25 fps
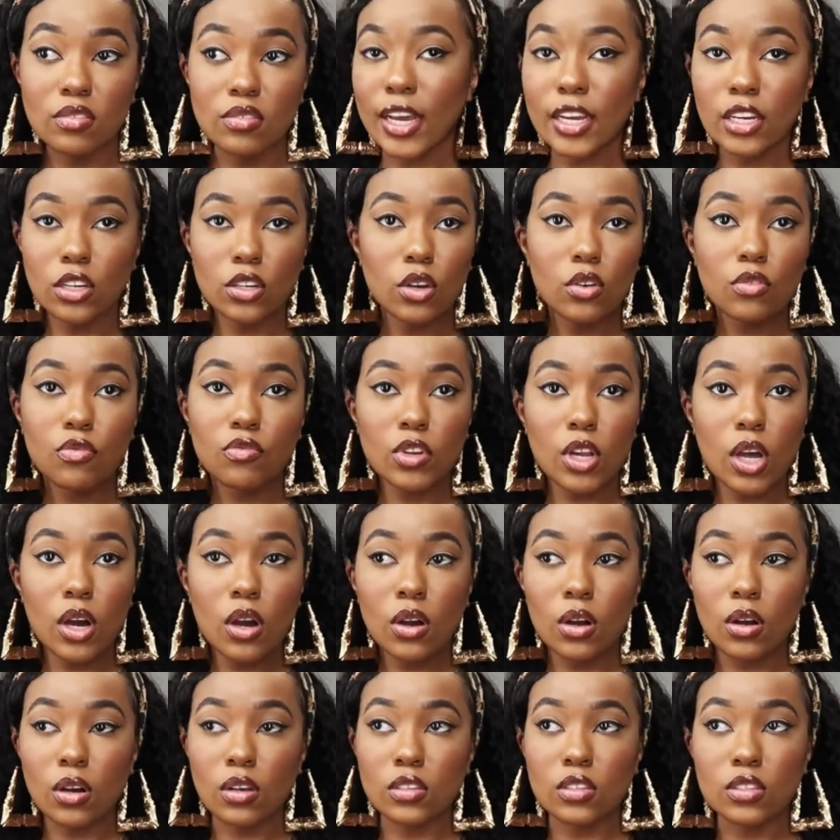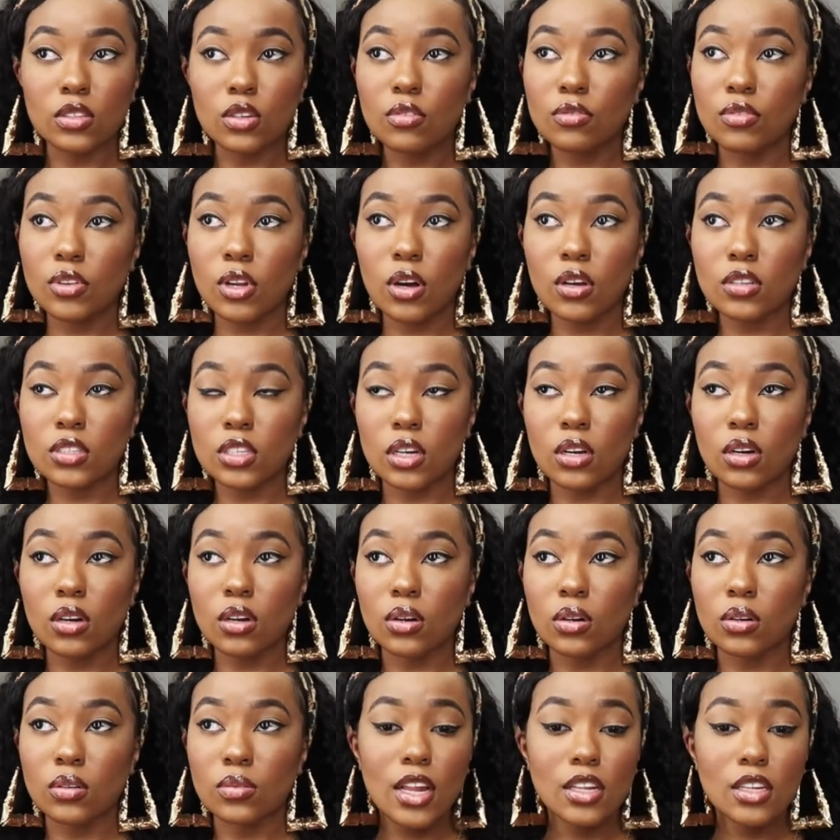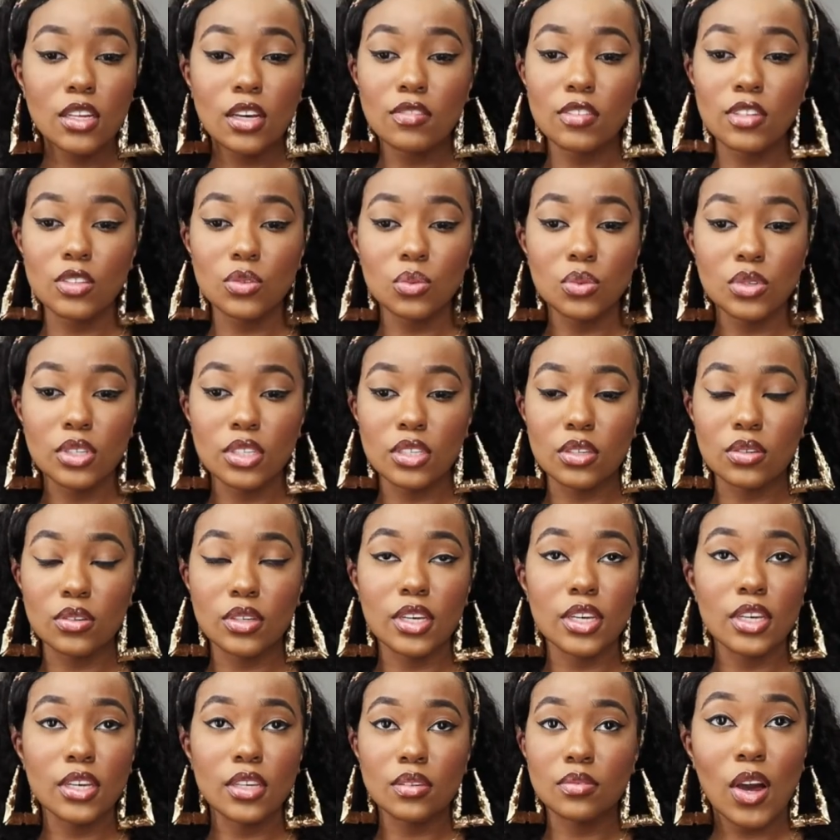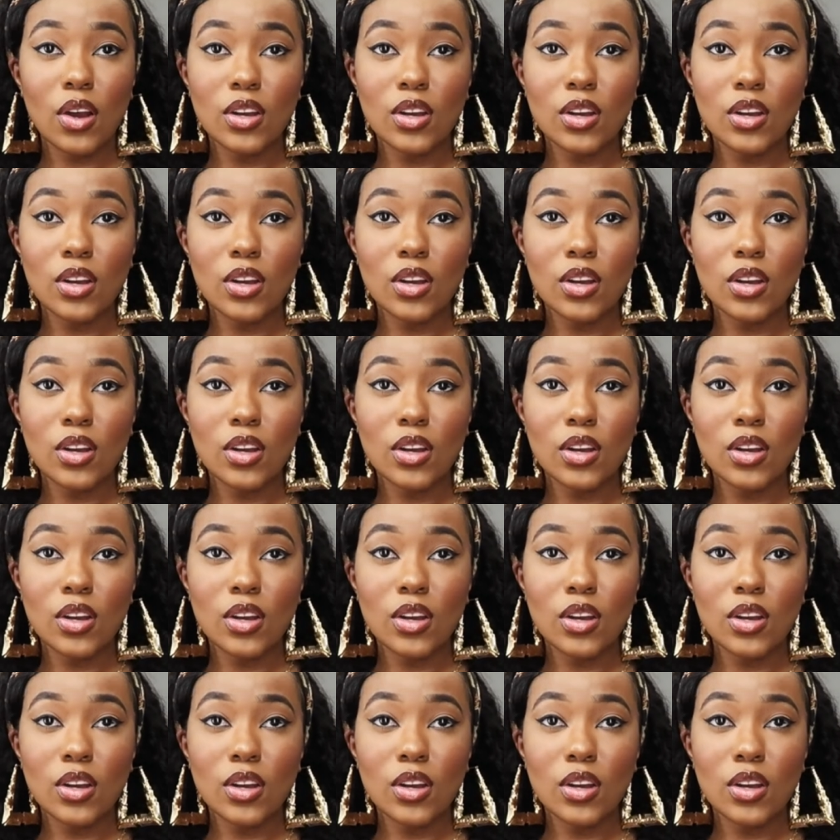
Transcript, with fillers: Like no flaws, no flaws at all. I love this wig, okay?